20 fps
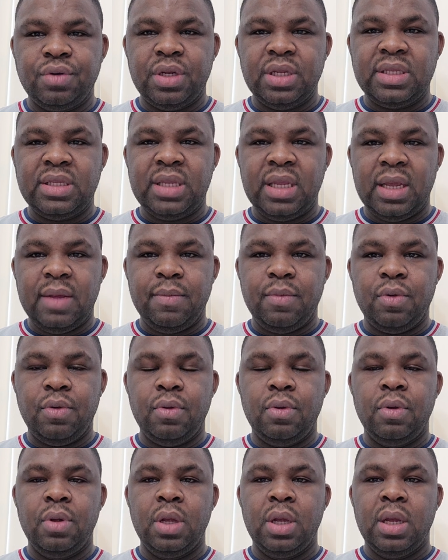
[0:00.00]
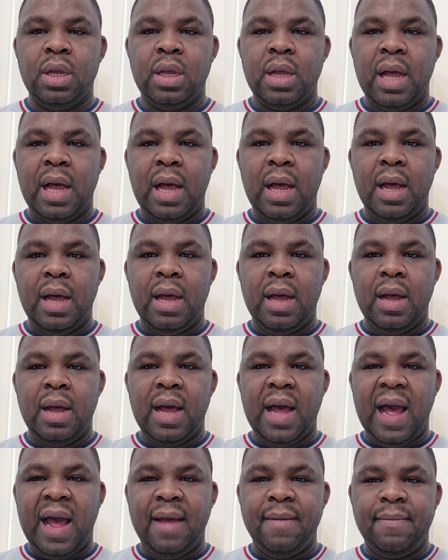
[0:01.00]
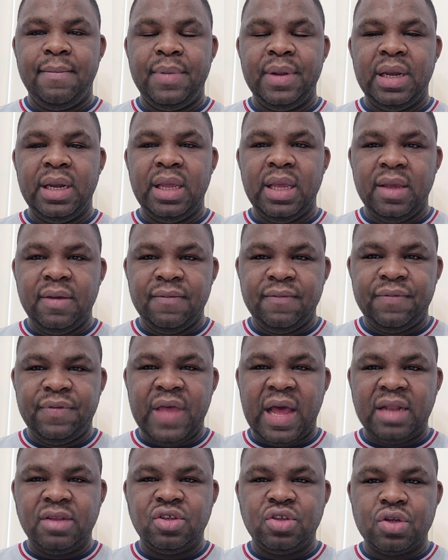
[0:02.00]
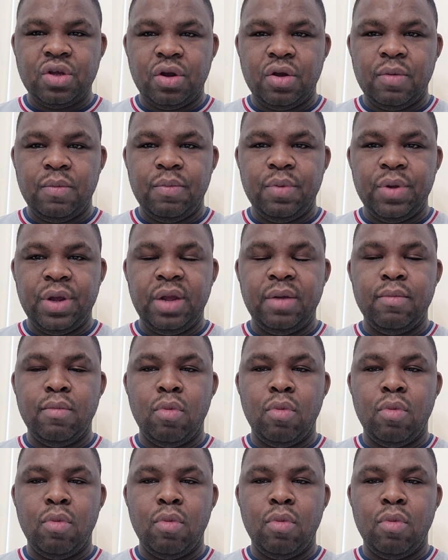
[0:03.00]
the table. I believe that's gonna bring